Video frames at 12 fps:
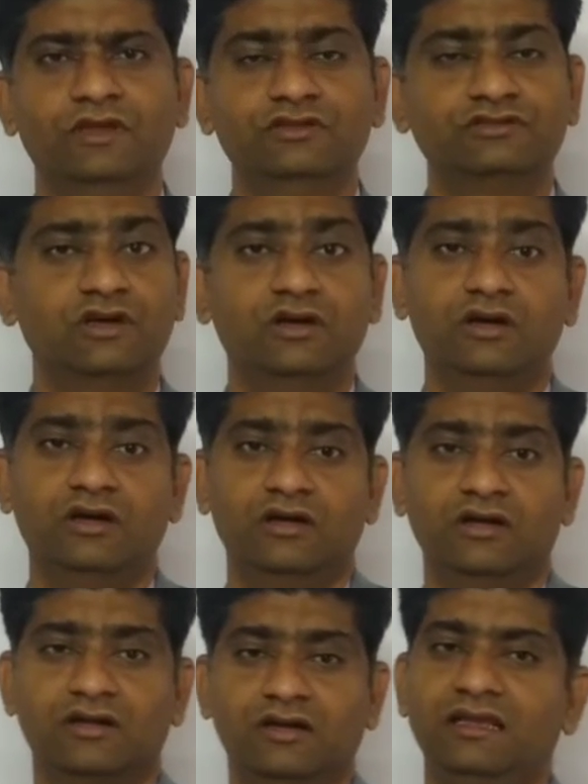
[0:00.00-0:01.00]
So
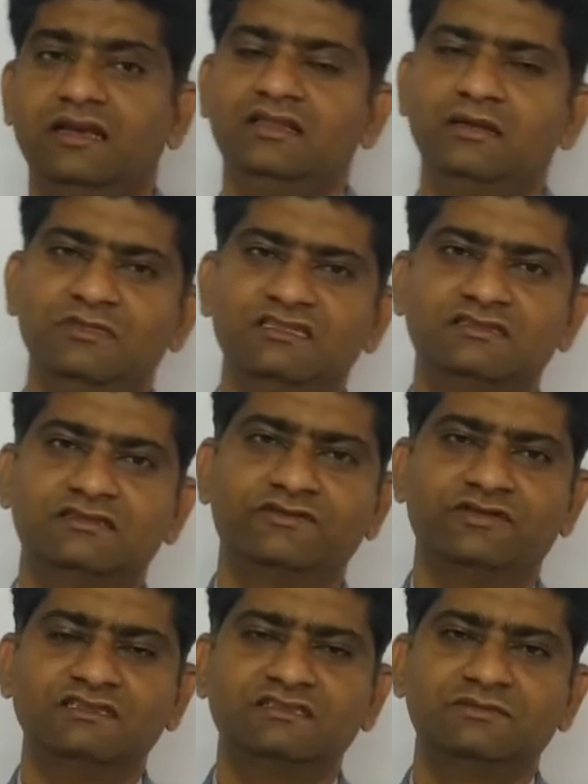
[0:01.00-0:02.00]
clearing the
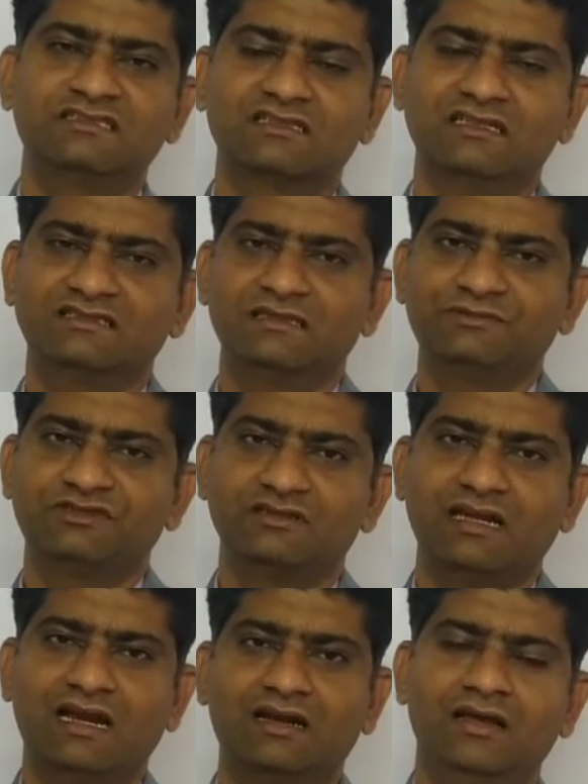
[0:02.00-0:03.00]
first
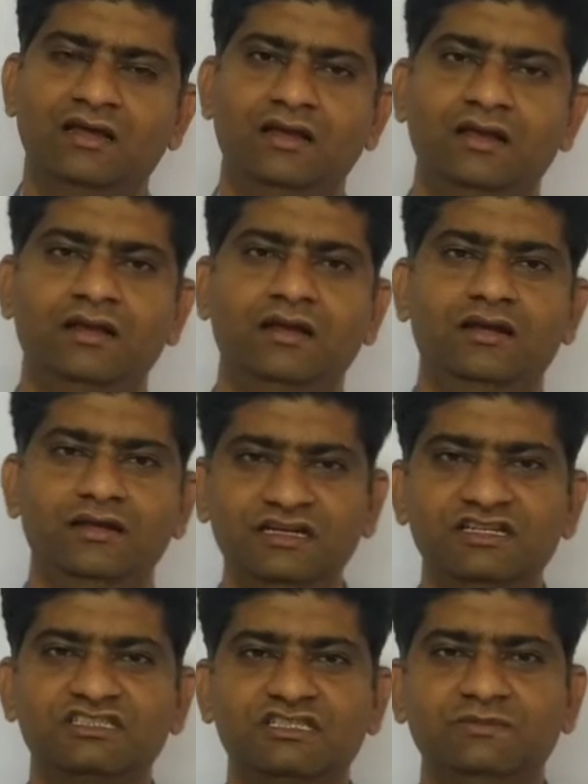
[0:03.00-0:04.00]
misconception that
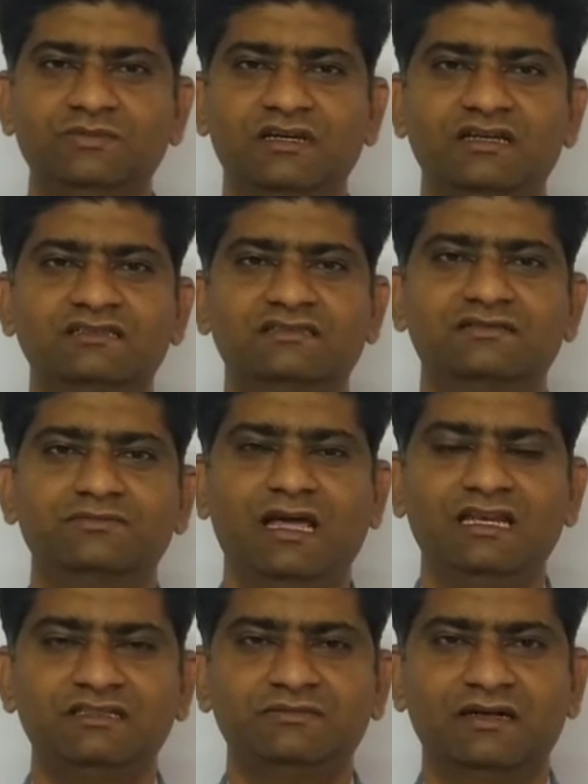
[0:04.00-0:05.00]
leadership is
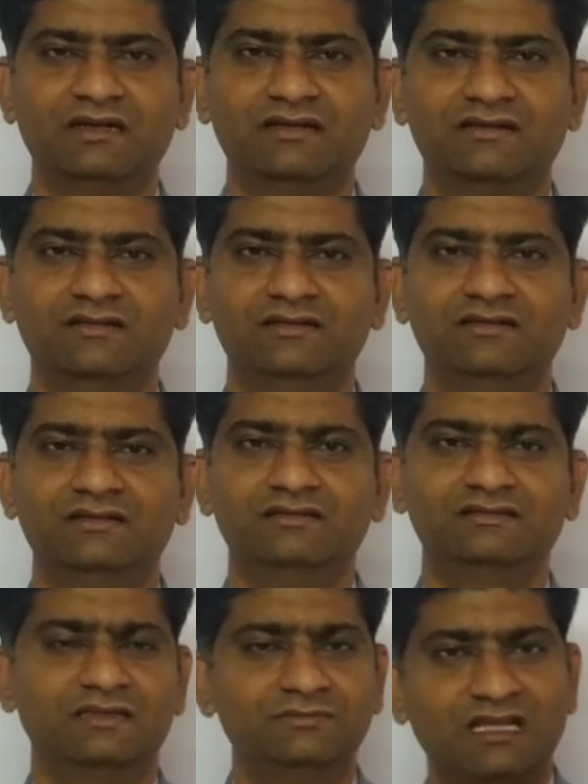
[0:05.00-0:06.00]
management.
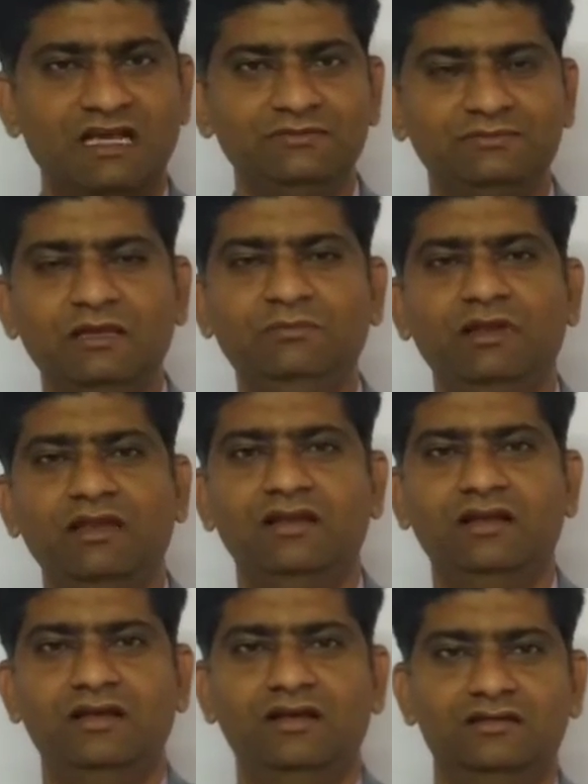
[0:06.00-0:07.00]
Sometimes
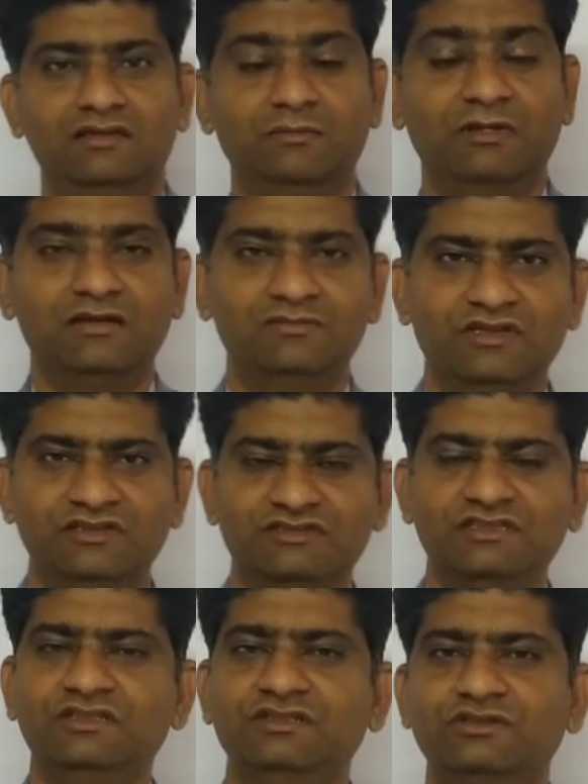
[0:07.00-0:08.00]
people, they become their
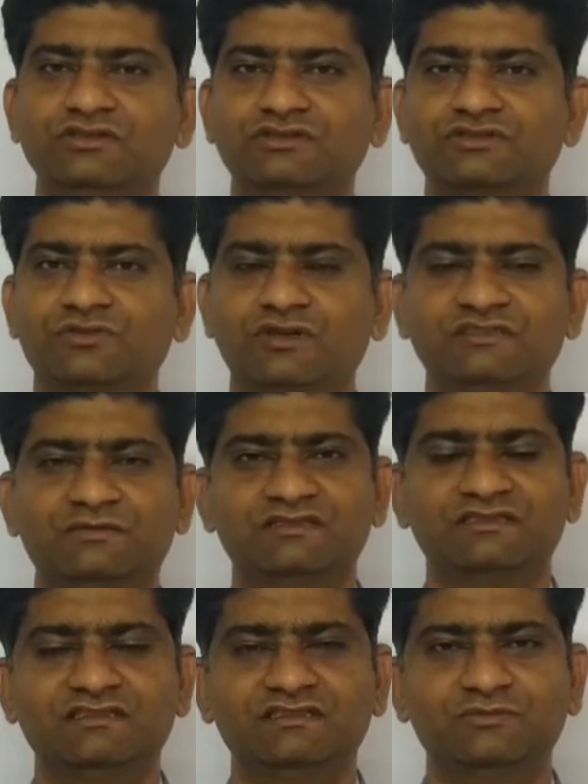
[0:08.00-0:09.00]
CEOs, vice
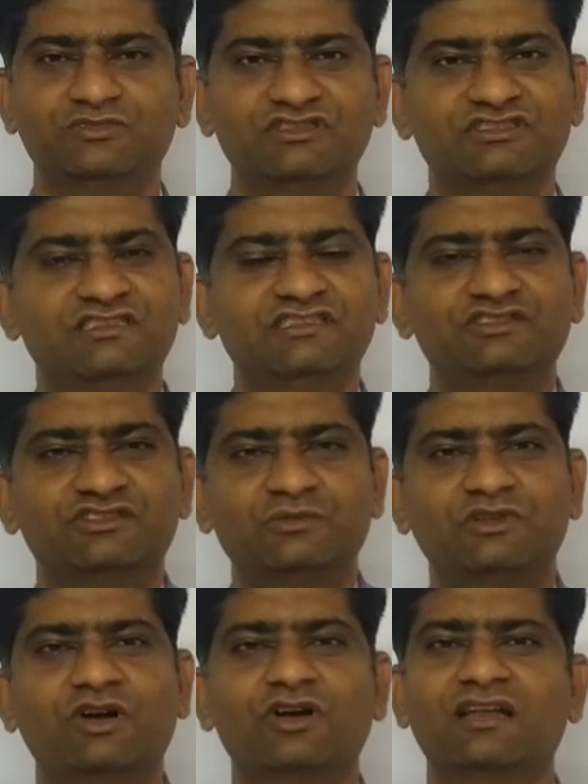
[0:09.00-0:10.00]
president, presidents
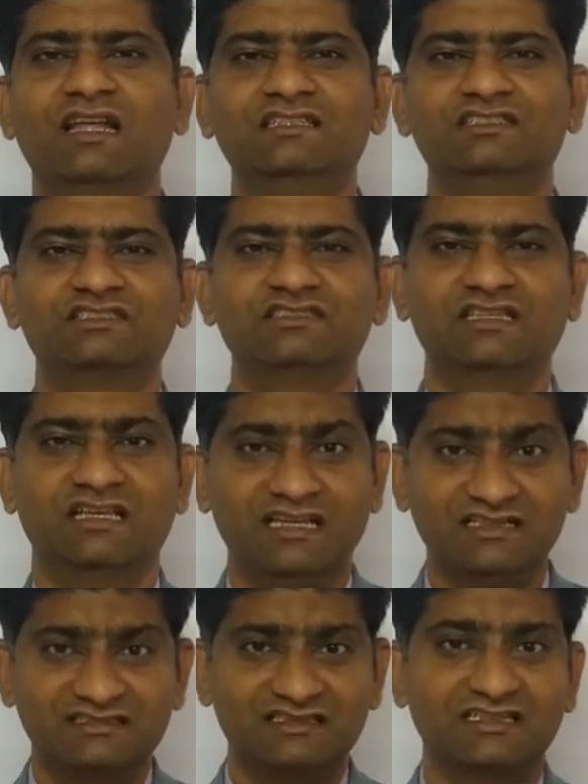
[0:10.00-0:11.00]
of the organization, they
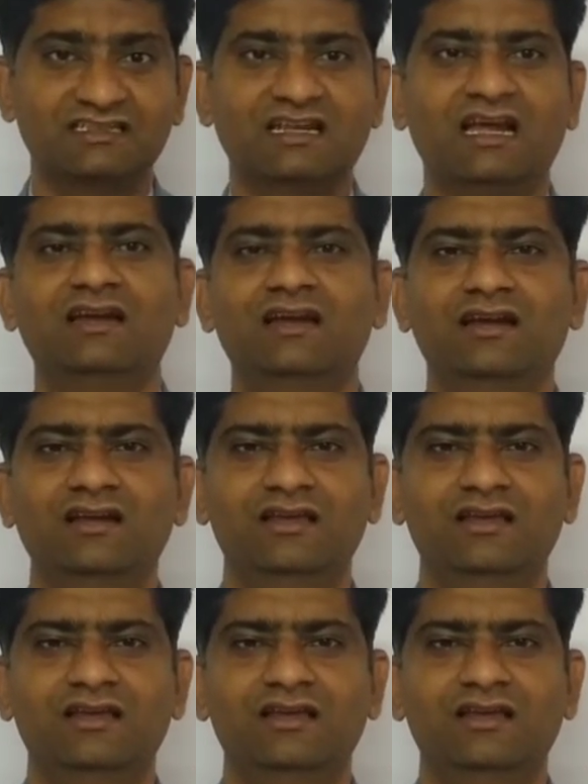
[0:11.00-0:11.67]
get certain title.